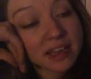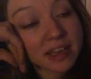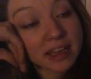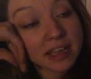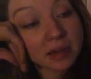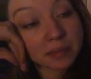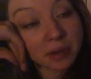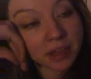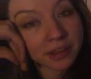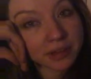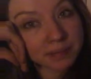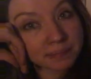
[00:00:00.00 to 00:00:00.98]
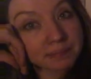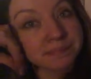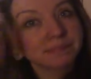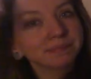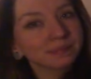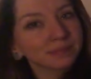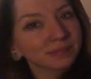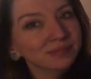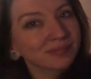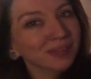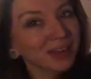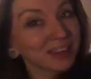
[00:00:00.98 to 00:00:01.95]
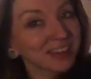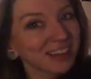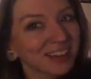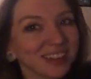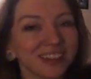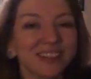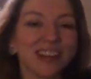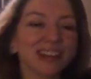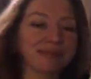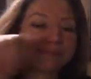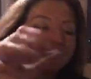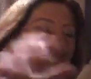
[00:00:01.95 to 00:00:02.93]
Higginbotham. I think I did it right.